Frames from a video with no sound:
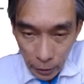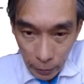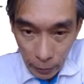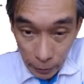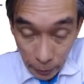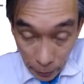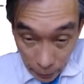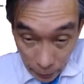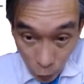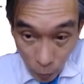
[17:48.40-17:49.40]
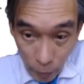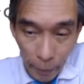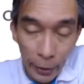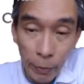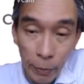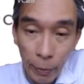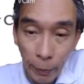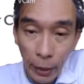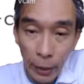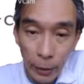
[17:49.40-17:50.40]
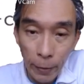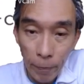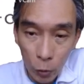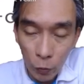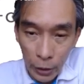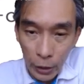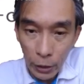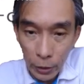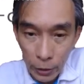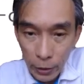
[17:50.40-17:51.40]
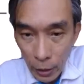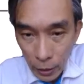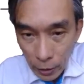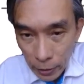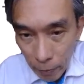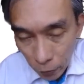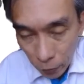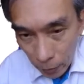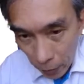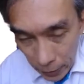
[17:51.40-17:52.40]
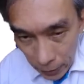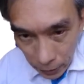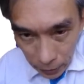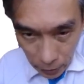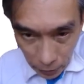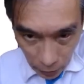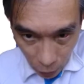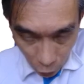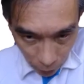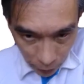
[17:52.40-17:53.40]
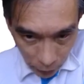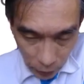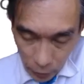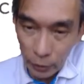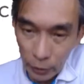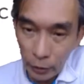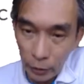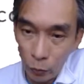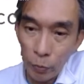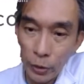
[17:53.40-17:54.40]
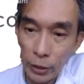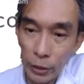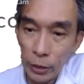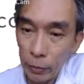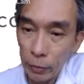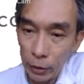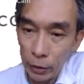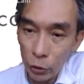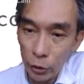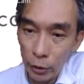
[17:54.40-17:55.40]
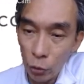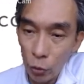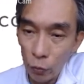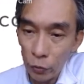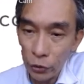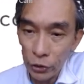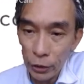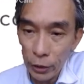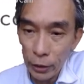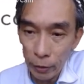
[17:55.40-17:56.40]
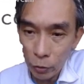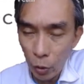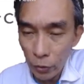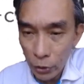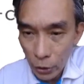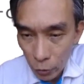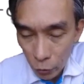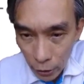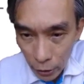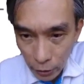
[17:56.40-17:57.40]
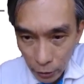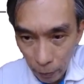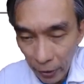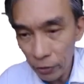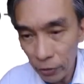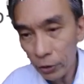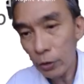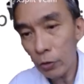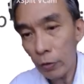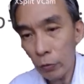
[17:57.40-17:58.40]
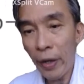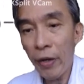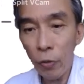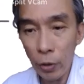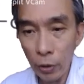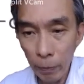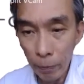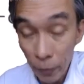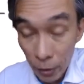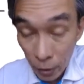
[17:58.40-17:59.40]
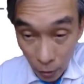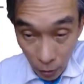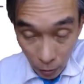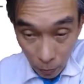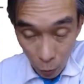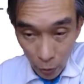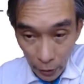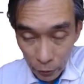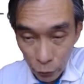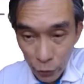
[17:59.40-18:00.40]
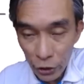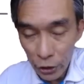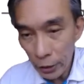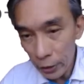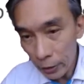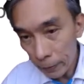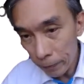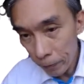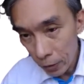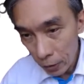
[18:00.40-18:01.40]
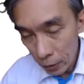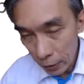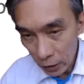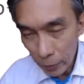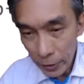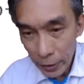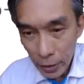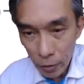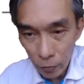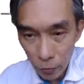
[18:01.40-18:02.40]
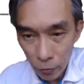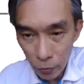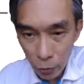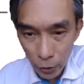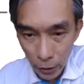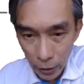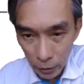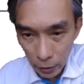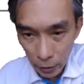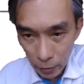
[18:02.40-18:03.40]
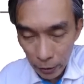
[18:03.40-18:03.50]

developed by many people over years. Some of the plugins that is incorporated in the WordPress system is actually the Pro version. Pro version usually is the paid version. You have to pay for a more enriched experience of use, enriched